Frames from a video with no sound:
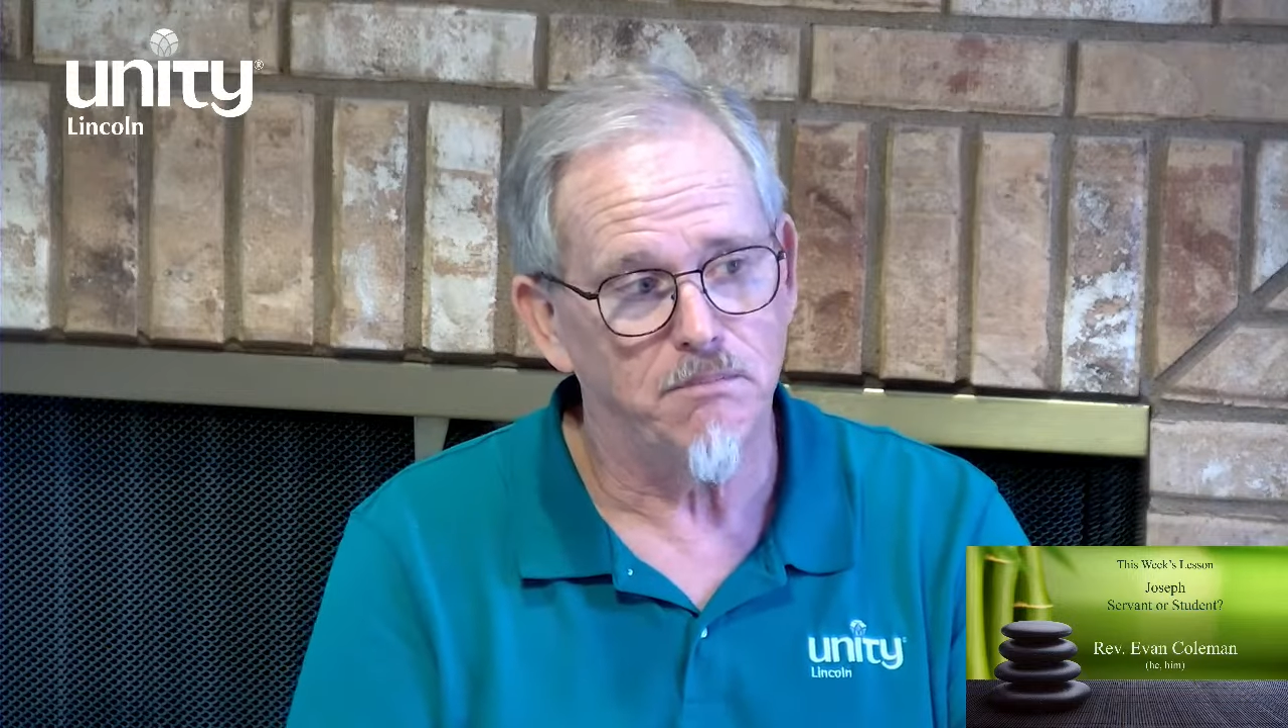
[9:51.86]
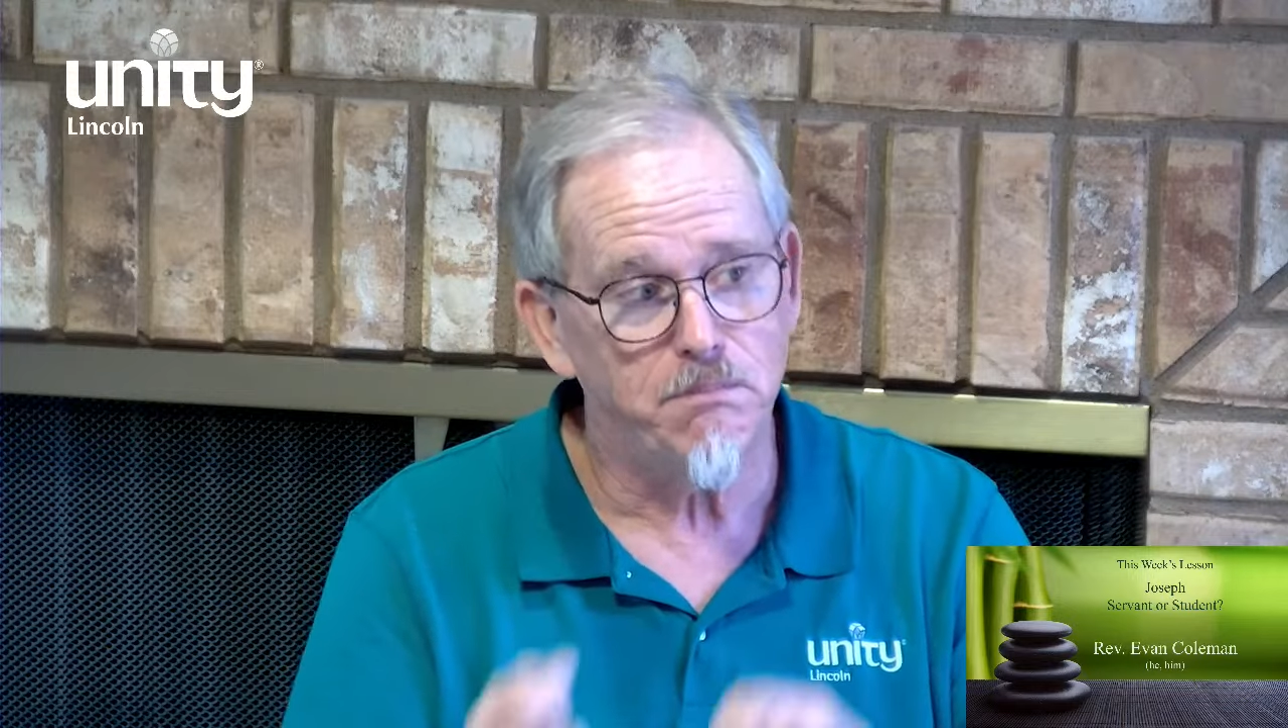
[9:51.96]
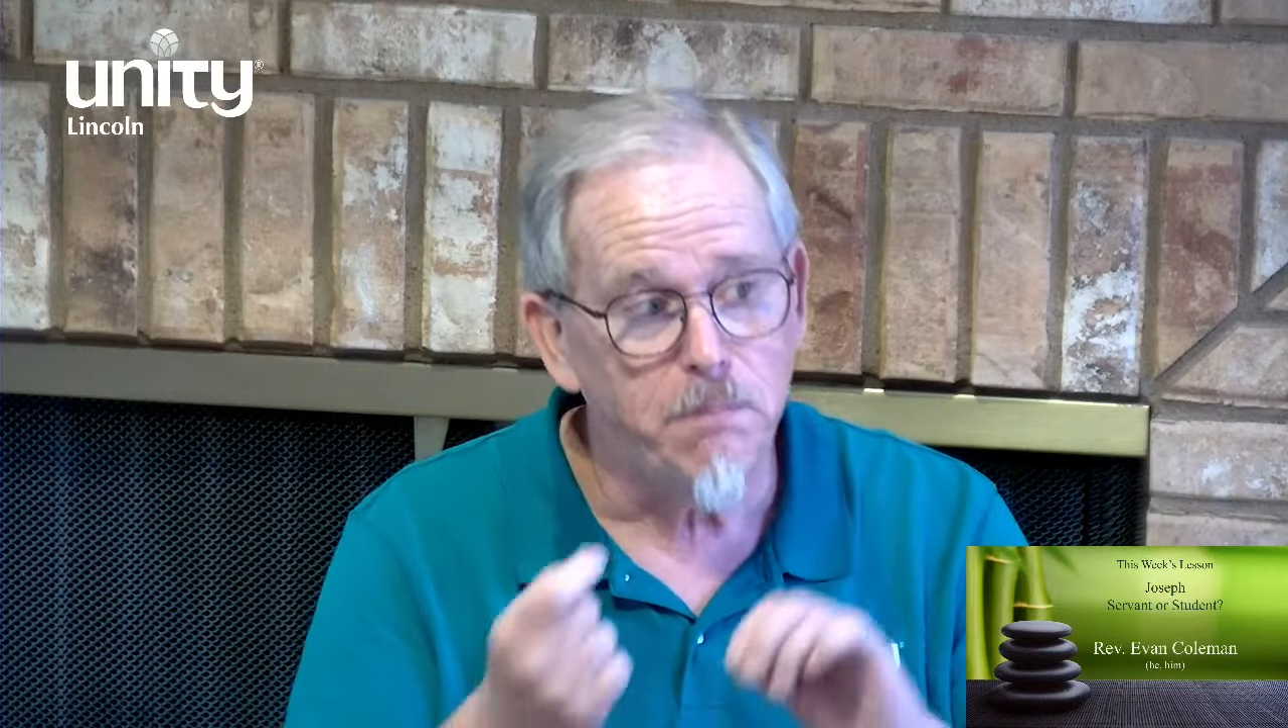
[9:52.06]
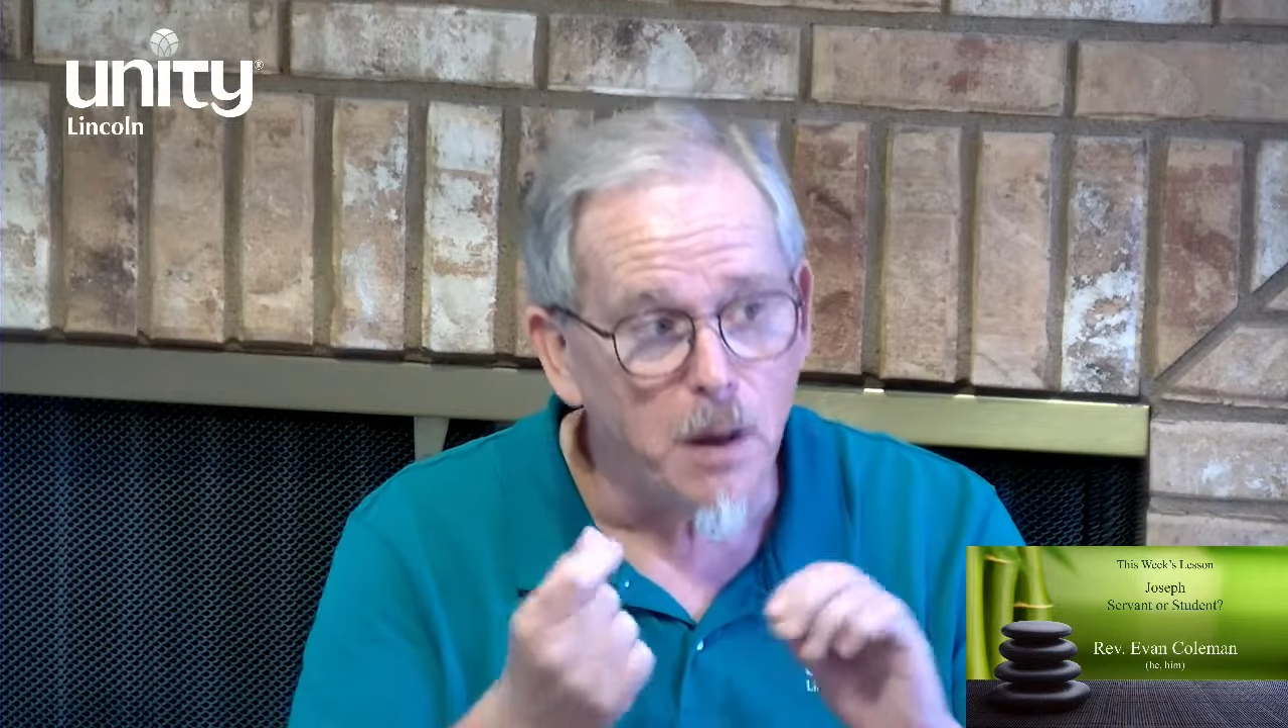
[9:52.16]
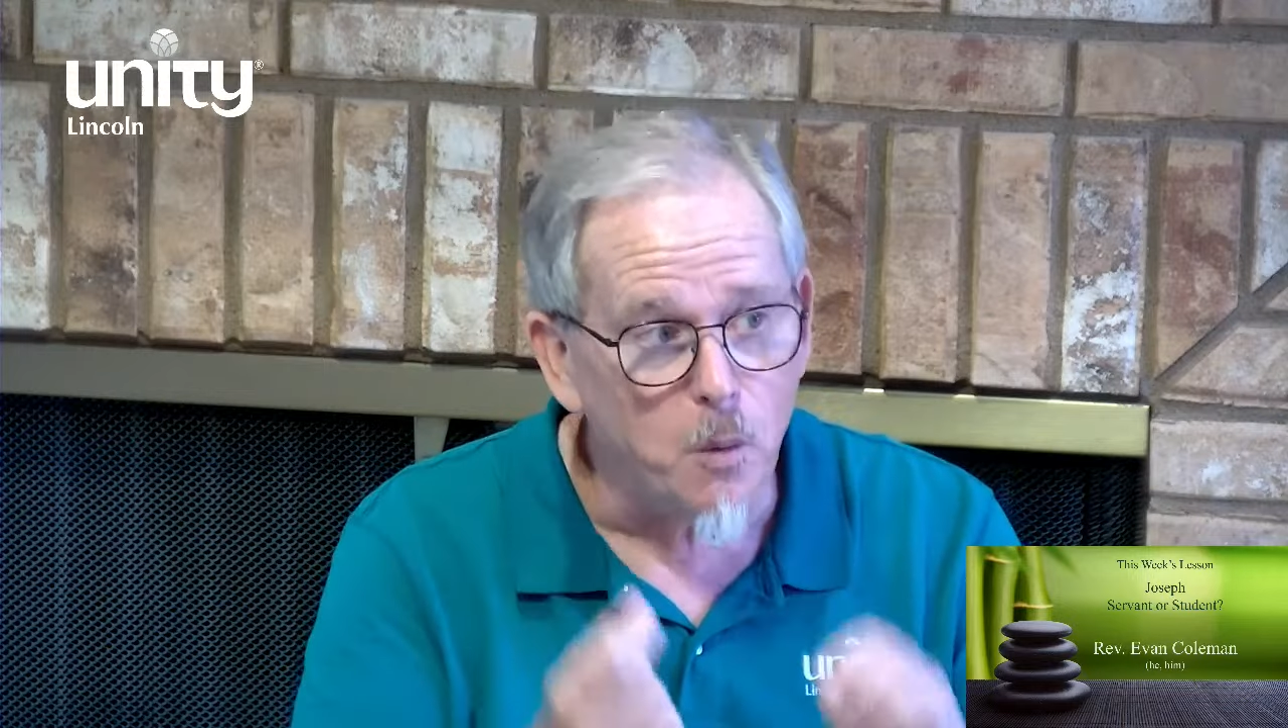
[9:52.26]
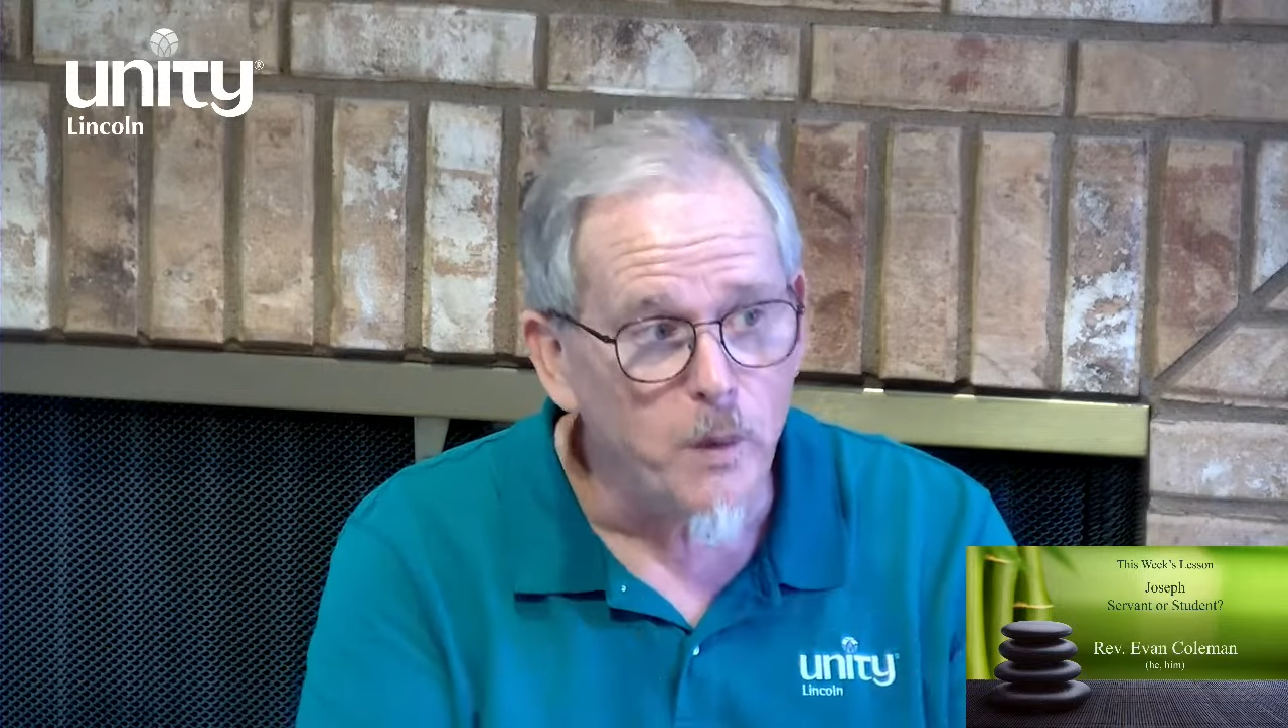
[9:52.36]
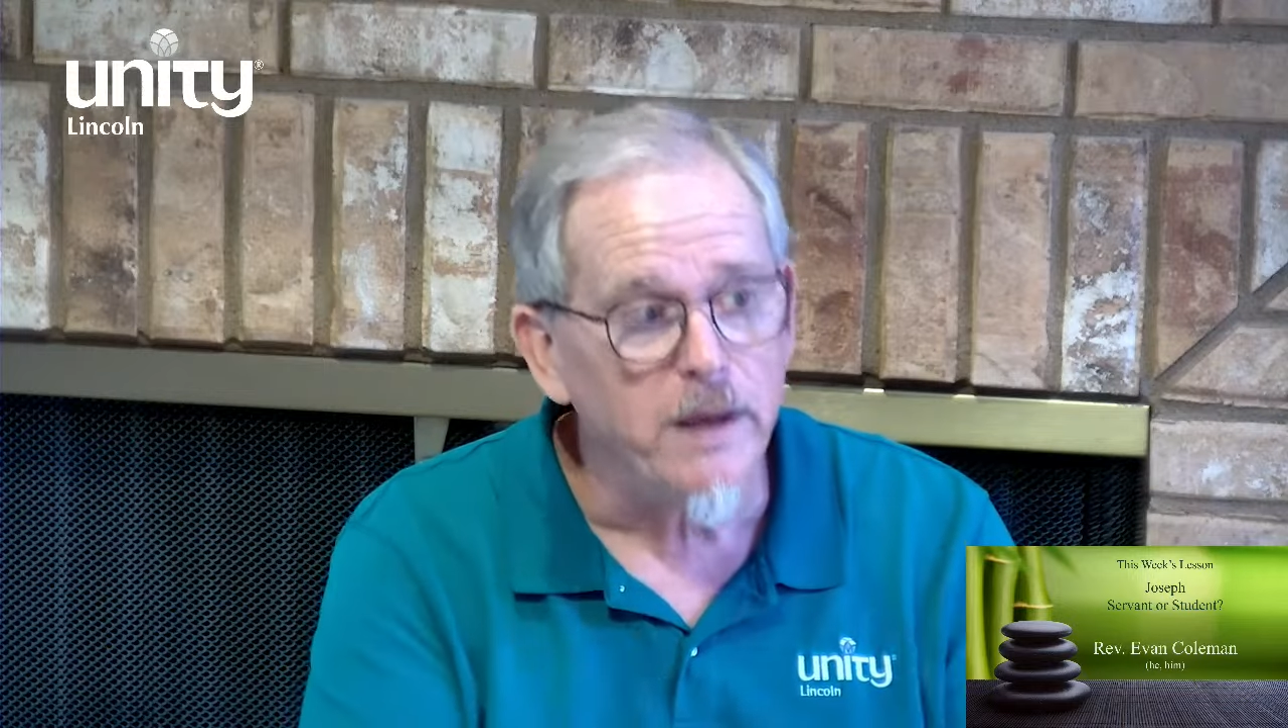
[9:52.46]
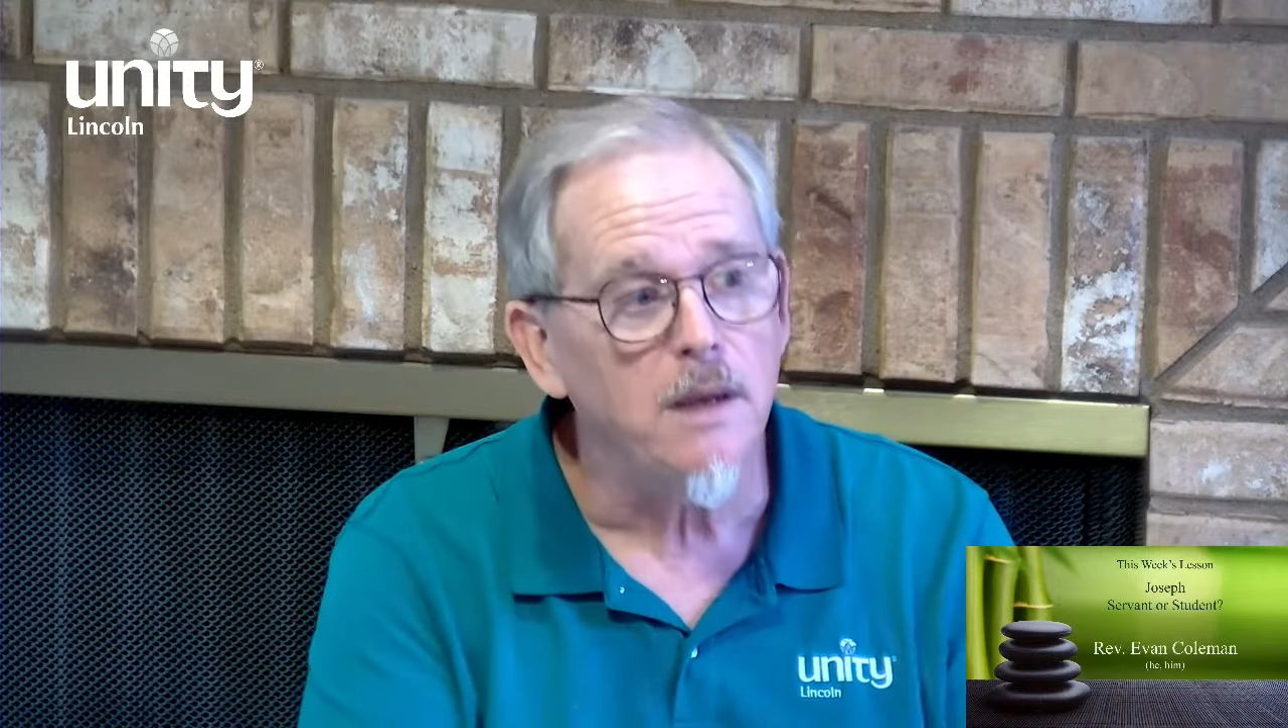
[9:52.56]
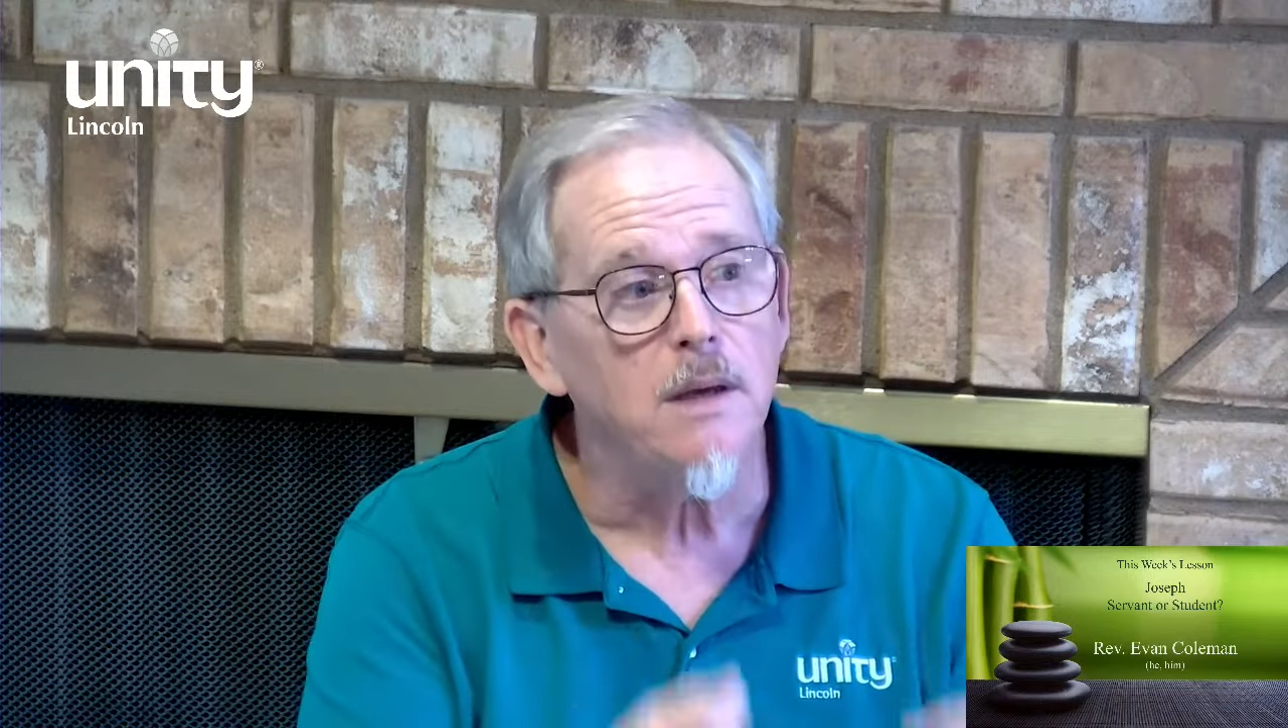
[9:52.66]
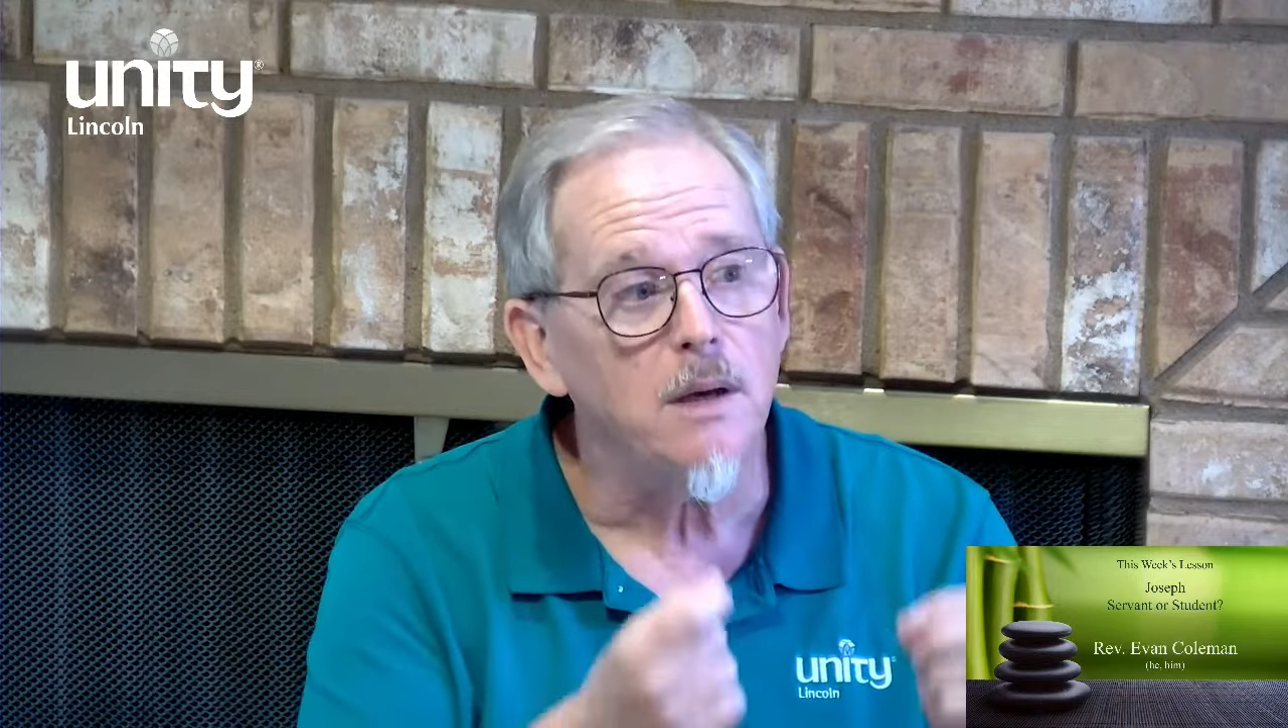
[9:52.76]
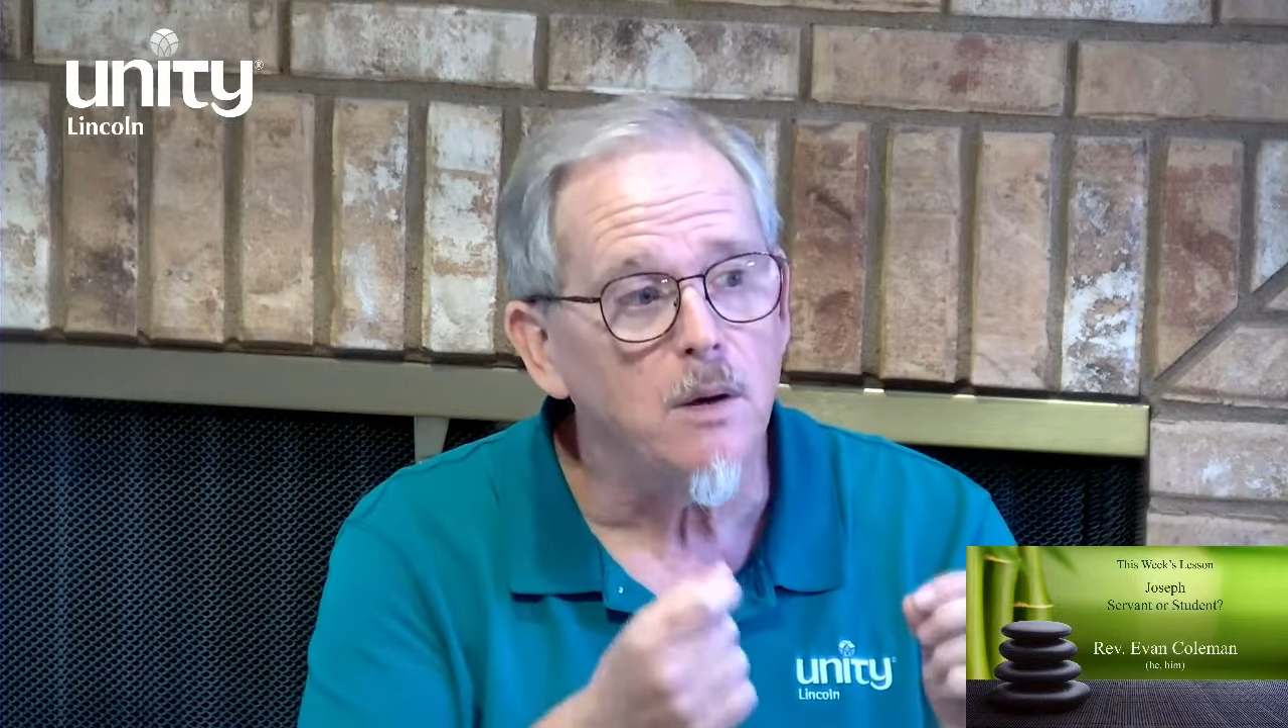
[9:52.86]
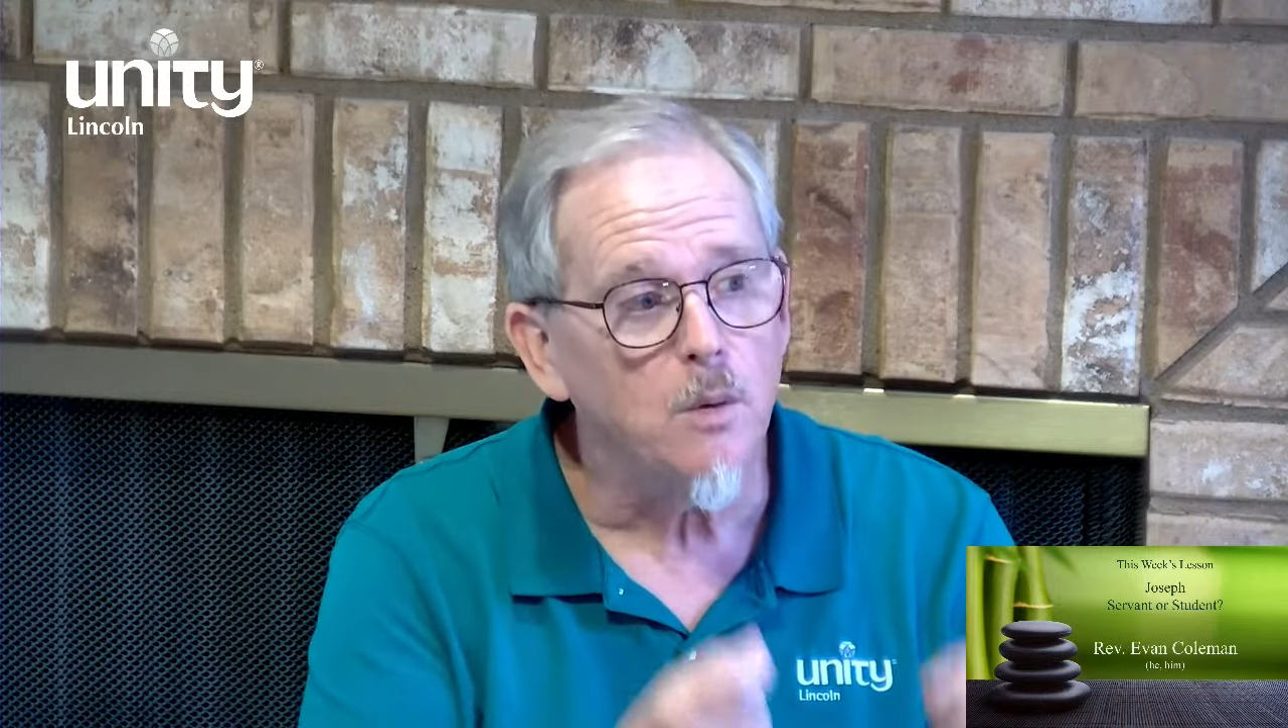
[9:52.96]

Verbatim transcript: but we